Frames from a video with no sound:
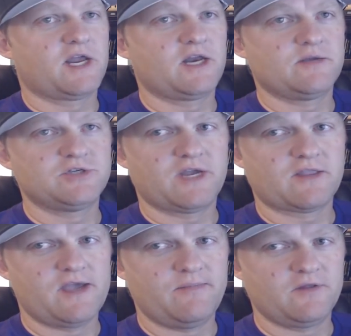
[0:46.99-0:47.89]
I got to
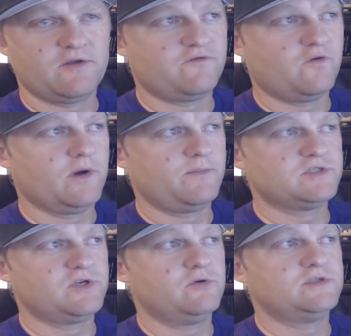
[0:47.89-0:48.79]
double-check that, but I think four
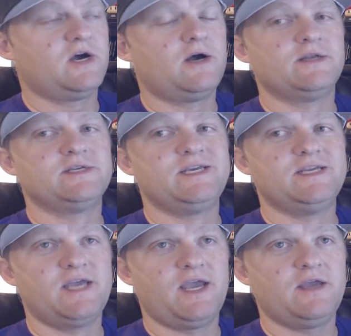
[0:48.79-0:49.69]
episodes on
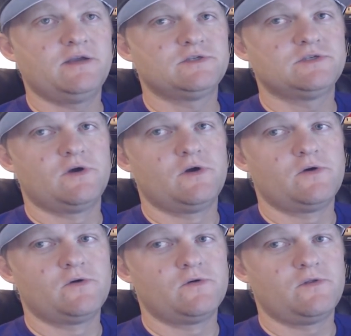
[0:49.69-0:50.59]
D-Day,
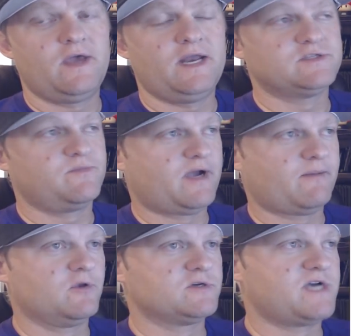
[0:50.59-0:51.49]
so that is a
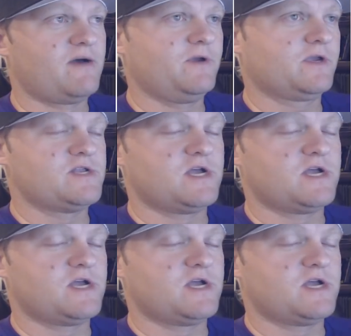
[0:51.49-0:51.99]
popular topic.